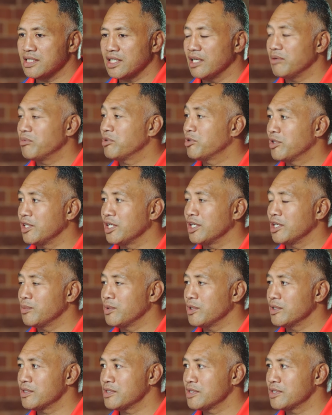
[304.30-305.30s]
and everything, it
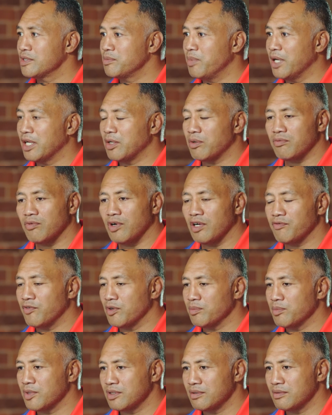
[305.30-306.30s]
was, but right
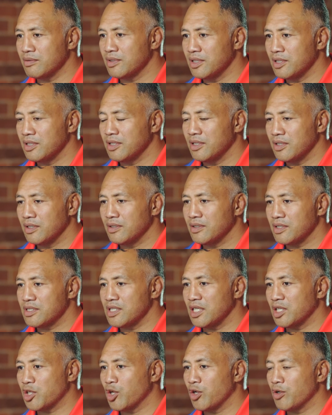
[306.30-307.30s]
from the
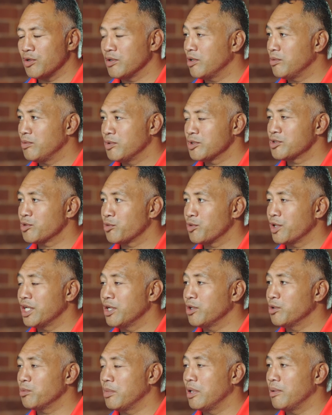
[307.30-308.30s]
set go, it was
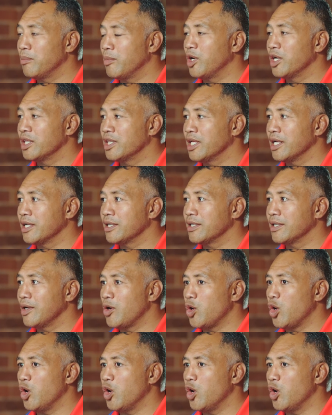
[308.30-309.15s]
already on my mind that